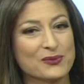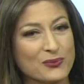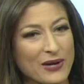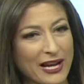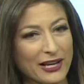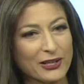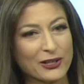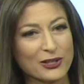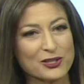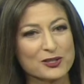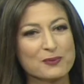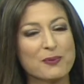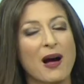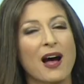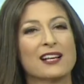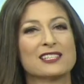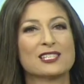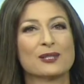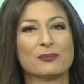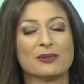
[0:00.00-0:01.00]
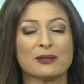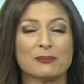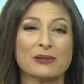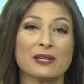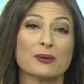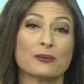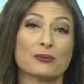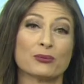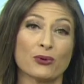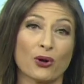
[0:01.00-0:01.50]
records possibly
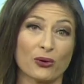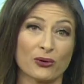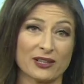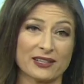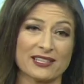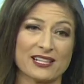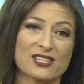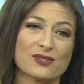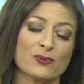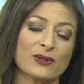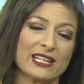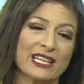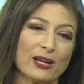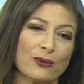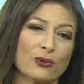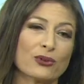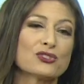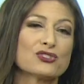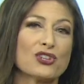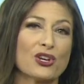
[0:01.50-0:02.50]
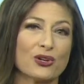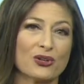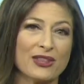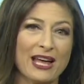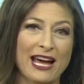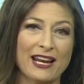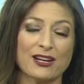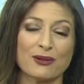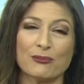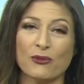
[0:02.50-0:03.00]
being broken this weekend. We'll show you
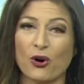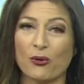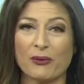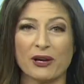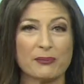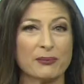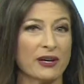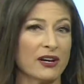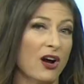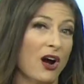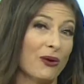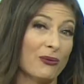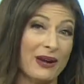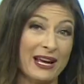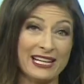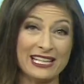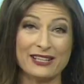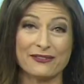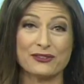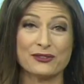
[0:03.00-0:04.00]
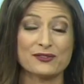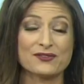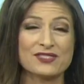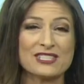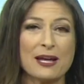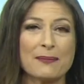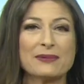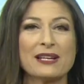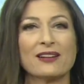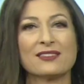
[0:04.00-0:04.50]
that in a moment, but already if you
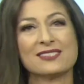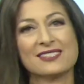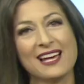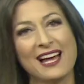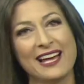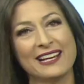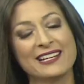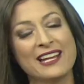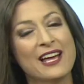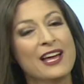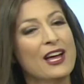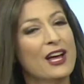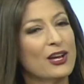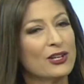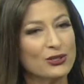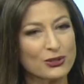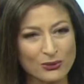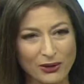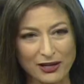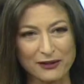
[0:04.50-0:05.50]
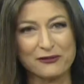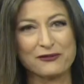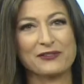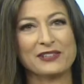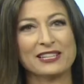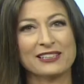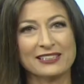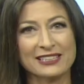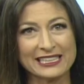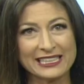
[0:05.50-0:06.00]
stepped outside, you are
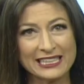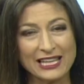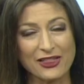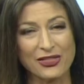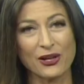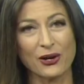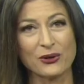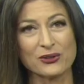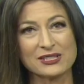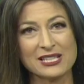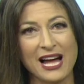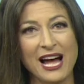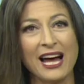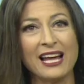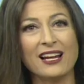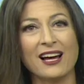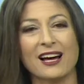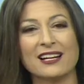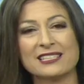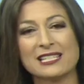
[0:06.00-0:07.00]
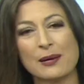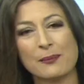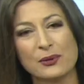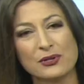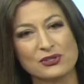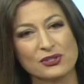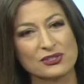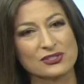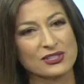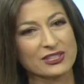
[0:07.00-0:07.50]
feeling those hot, hot
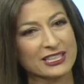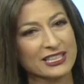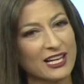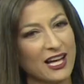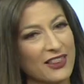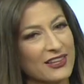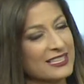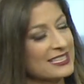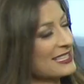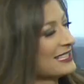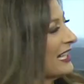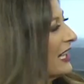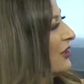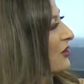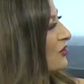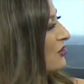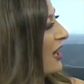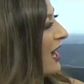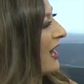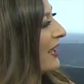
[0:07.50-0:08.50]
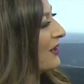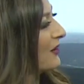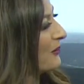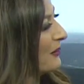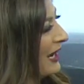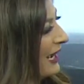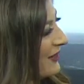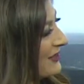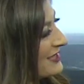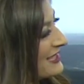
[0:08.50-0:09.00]
temperatures. Look at all this sunshine
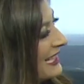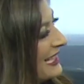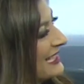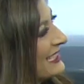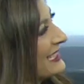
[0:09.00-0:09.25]
around San